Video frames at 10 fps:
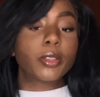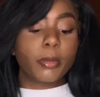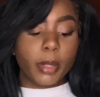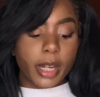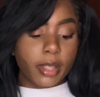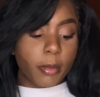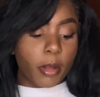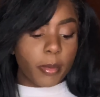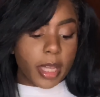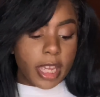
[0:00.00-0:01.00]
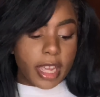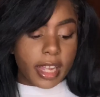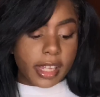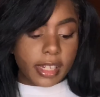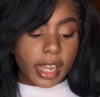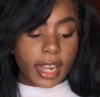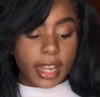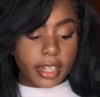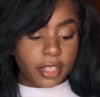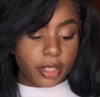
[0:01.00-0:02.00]
turmeric at the moment, and I
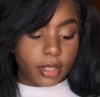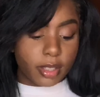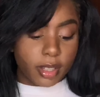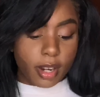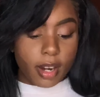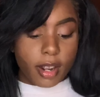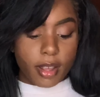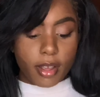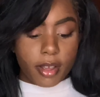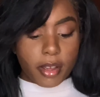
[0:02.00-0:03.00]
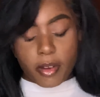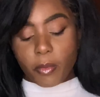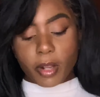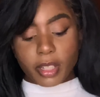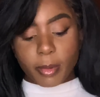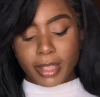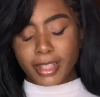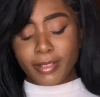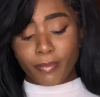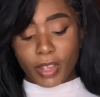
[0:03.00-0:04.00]
kind of just wanted to make
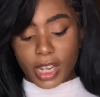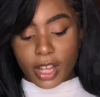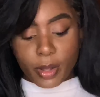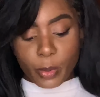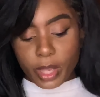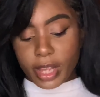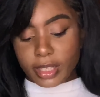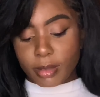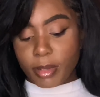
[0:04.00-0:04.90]
this video last